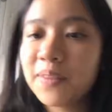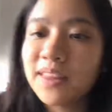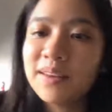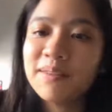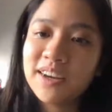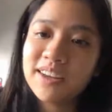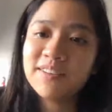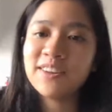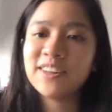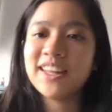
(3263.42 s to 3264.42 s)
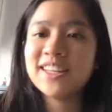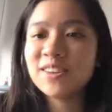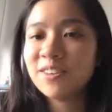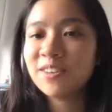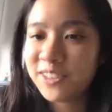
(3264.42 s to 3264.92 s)
But if not, that's
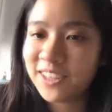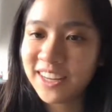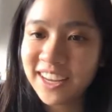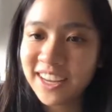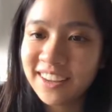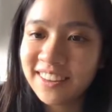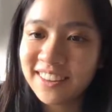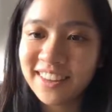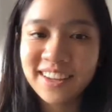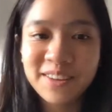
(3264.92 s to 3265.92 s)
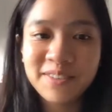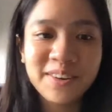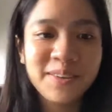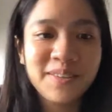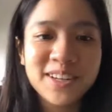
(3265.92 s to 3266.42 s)
all for today. Thank you
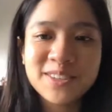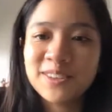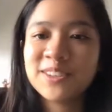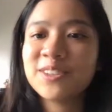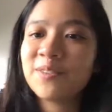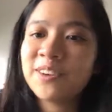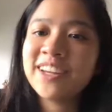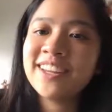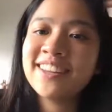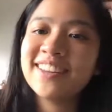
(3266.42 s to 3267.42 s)
very much for dropping in.